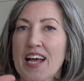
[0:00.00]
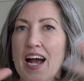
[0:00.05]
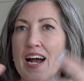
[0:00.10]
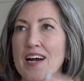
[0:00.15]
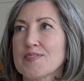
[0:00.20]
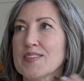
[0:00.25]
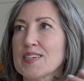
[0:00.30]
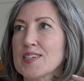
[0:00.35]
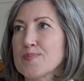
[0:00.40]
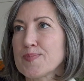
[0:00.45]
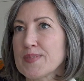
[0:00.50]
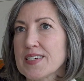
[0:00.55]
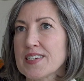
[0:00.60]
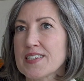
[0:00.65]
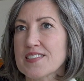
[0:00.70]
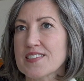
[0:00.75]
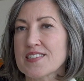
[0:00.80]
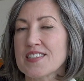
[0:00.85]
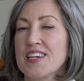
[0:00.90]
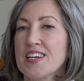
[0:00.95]
have
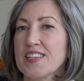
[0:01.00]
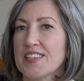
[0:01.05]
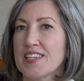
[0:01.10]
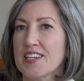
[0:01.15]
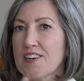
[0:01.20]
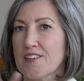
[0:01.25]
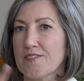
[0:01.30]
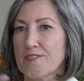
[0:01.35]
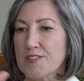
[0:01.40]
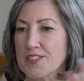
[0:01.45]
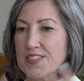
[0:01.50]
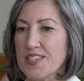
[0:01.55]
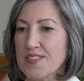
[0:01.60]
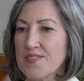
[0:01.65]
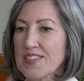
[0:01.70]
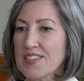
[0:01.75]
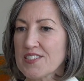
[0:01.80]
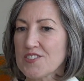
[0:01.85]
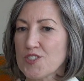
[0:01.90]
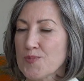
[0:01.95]
APs that are
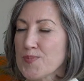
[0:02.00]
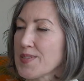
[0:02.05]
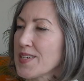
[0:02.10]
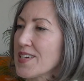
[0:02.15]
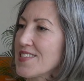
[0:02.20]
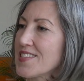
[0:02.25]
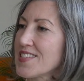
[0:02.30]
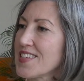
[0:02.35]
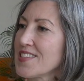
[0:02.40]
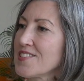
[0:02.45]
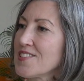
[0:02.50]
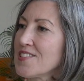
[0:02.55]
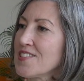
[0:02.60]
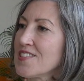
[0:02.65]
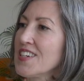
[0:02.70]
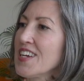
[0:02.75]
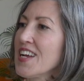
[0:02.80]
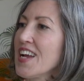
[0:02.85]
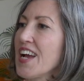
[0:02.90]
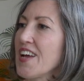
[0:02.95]
receiving a GPS signal
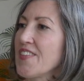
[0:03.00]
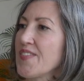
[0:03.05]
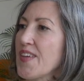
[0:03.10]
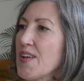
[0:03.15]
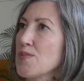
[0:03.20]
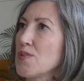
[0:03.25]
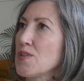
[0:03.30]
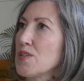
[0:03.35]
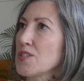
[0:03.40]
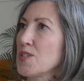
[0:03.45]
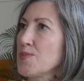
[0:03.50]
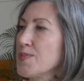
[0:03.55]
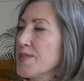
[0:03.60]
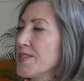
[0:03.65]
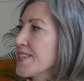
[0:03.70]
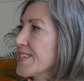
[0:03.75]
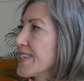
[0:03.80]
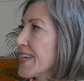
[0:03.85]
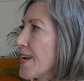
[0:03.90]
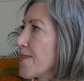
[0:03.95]
and they will
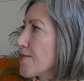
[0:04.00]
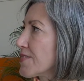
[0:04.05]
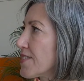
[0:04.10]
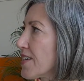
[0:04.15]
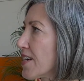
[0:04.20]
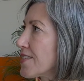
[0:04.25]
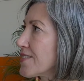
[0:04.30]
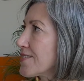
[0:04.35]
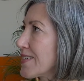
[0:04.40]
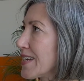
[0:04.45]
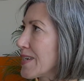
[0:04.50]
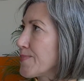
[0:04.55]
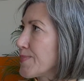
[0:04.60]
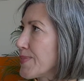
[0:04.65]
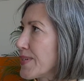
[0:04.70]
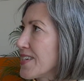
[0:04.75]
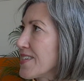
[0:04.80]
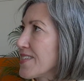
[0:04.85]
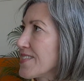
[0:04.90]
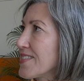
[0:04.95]
communicate with the other
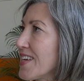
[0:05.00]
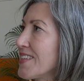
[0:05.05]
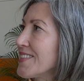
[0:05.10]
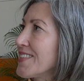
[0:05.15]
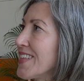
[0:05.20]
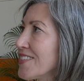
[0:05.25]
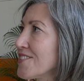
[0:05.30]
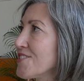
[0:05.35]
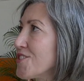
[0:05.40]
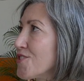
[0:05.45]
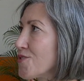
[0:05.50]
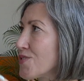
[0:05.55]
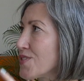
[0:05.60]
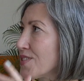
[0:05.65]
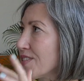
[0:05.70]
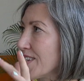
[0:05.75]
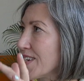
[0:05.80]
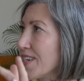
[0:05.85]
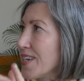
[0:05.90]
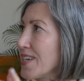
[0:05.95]
APs and then use
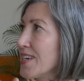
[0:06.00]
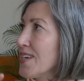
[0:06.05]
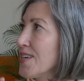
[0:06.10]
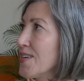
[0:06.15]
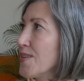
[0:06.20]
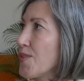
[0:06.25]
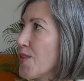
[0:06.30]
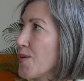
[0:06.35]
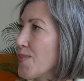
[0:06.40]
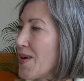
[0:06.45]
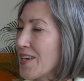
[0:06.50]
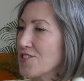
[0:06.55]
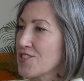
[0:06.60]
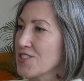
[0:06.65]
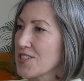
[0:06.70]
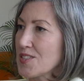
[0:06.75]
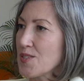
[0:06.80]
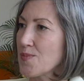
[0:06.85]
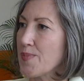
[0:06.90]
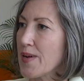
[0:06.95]
the, the
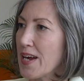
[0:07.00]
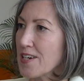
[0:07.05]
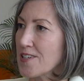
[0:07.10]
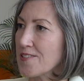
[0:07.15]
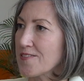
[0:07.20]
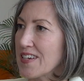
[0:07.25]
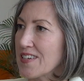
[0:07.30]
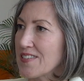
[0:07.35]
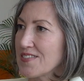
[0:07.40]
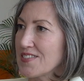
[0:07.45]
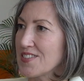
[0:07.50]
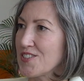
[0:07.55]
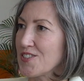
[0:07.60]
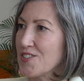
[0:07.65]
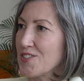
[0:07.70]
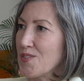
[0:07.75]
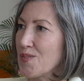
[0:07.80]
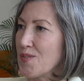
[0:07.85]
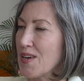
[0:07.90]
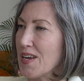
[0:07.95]
magic in the background
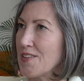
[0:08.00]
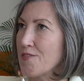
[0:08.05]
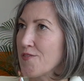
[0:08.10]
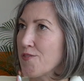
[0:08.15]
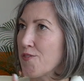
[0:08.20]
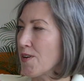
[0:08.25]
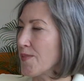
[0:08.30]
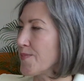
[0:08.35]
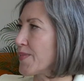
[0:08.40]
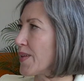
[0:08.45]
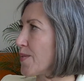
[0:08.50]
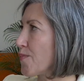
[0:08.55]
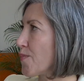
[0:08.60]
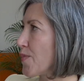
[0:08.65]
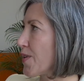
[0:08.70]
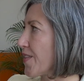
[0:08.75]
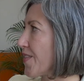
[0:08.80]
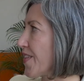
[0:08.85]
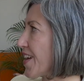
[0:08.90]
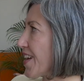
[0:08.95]
to inform them
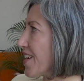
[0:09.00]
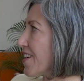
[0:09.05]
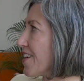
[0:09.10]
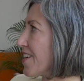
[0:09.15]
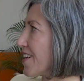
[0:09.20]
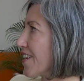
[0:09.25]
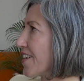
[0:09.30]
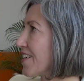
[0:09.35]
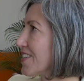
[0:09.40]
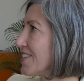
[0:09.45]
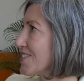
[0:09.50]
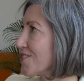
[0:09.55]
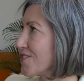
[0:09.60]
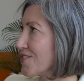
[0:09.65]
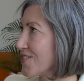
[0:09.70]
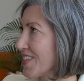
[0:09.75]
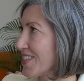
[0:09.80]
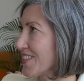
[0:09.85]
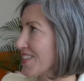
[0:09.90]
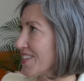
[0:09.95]
where they are
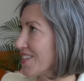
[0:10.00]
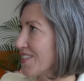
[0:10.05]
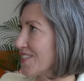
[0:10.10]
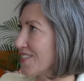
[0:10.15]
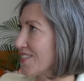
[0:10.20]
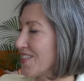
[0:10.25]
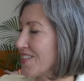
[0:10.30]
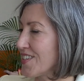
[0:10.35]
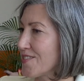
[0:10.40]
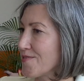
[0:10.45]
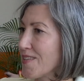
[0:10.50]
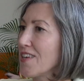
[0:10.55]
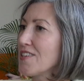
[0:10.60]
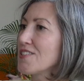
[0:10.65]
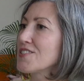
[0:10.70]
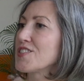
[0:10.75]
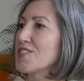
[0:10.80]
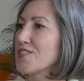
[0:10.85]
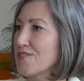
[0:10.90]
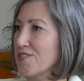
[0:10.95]
using the, the
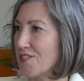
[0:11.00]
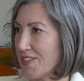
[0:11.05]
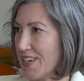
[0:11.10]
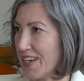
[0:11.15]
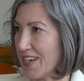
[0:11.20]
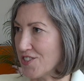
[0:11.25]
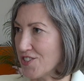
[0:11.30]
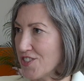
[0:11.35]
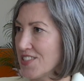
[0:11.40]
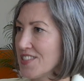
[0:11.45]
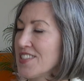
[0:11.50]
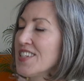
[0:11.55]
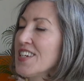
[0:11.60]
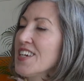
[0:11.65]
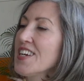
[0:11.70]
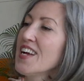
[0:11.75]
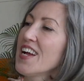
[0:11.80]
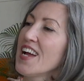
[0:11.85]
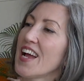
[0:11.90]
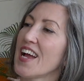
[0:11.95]
relative location.
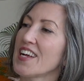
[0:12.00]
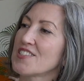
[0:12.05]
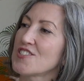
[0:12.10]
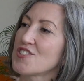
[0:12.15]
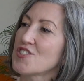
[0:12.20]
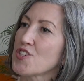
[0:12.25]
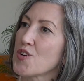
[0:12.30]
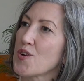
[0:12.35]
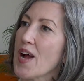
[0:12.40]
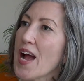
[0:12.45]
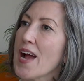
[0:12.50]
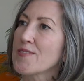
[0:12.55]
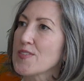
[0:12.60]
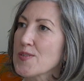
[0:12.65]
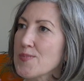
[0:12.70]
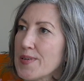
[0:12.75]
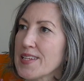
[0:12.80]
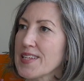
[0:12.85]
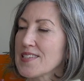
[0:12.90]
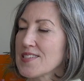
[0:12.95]
And so
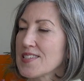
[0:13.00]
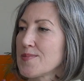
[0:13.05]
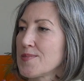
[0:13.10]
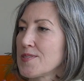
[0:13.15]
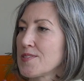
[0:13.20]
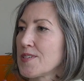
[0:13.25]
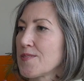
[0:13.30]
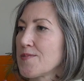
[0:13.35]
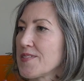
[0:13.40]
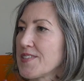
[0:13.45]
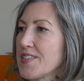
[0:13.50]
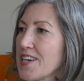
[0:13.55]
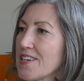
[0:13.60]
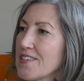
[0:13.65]
everybody ends up knowing where they